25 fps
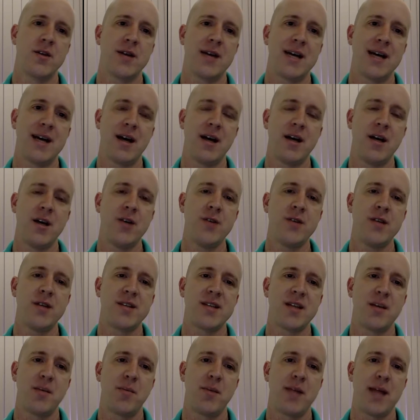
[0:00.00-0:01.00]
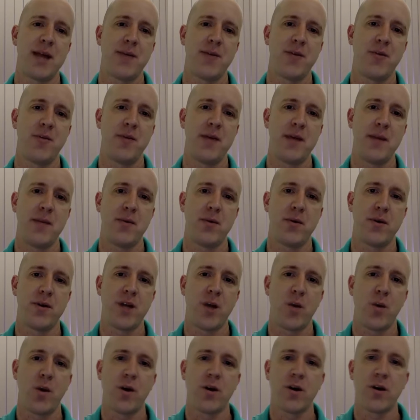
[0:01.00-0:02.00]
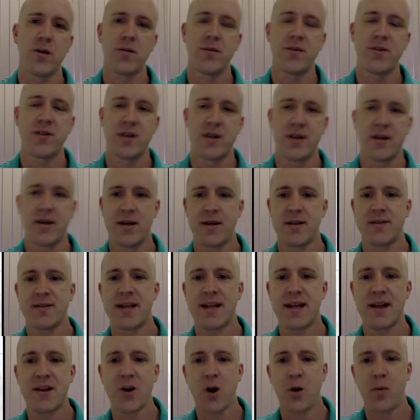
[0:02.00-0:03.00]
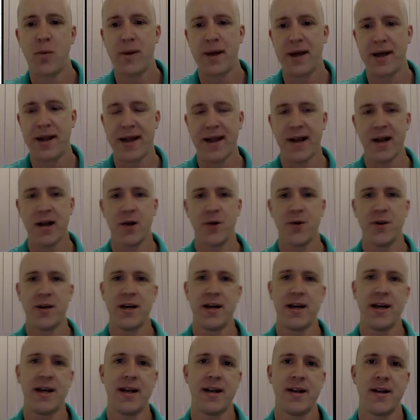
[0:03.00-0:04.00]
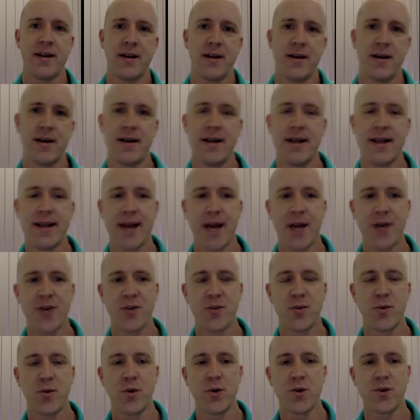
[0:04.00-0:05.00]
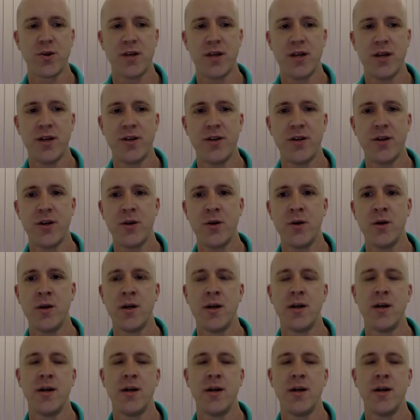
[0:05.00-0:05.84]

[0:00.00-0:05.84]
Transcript: So I, I, use this template with people, and you're welcome to take a copy and include it in uh, any case reports that you do,